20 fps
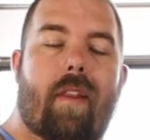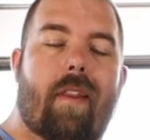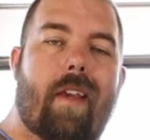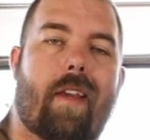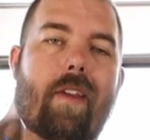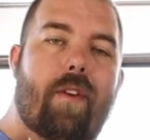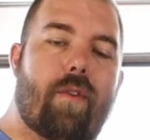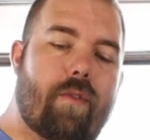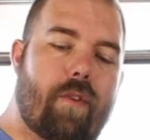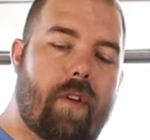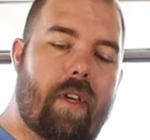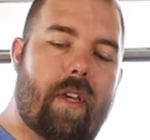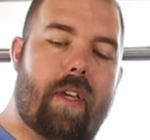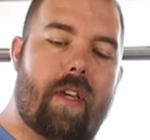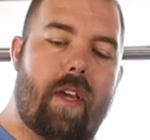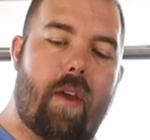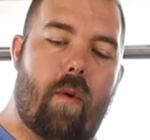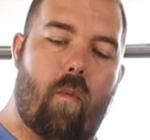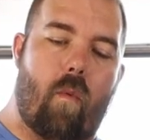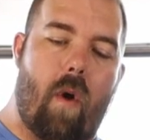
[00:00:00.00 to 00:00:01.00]
They usually
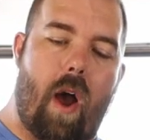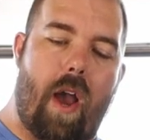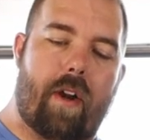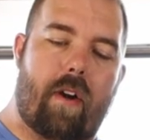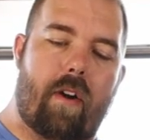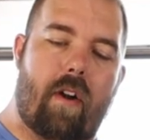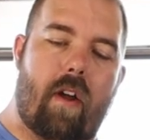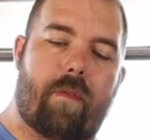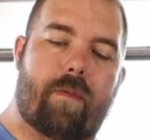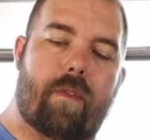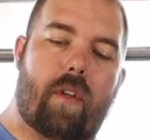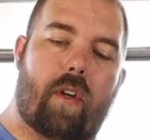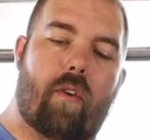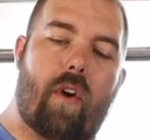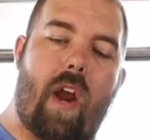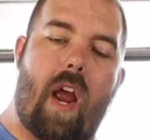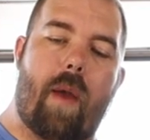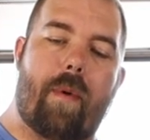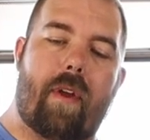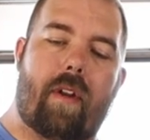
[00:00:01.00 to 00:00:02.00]
get wide enough to
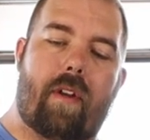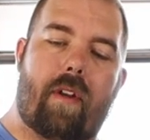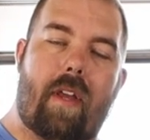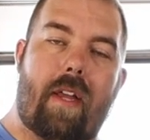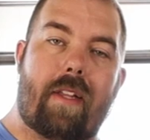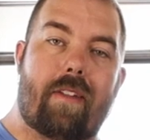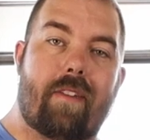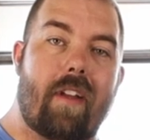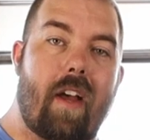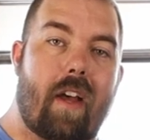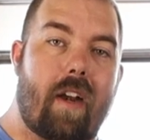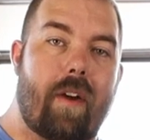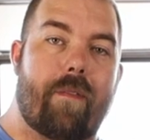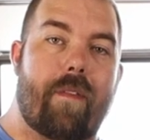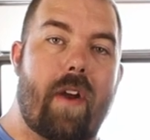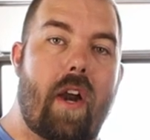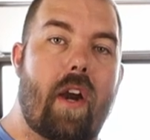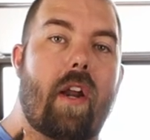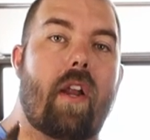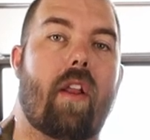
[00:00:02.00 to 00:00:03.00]
grab it. It's not a
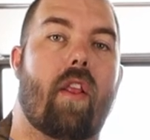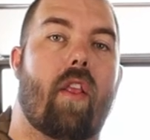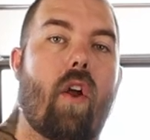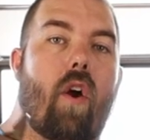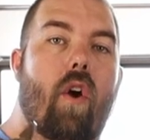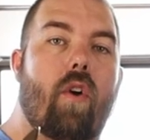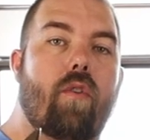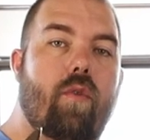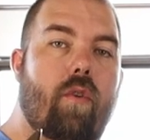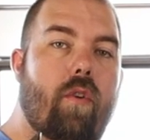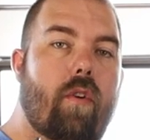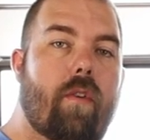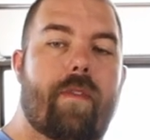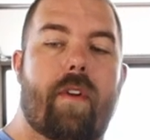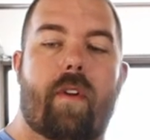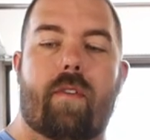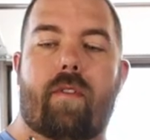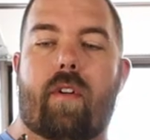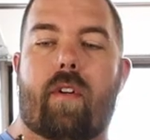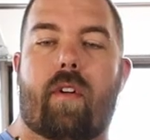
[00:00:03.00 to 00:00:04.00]
very large oil
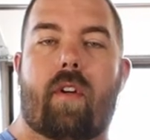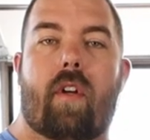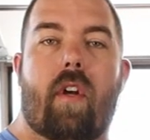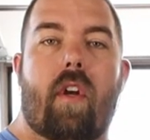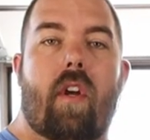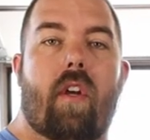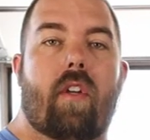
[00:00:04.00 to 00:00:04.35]
filter.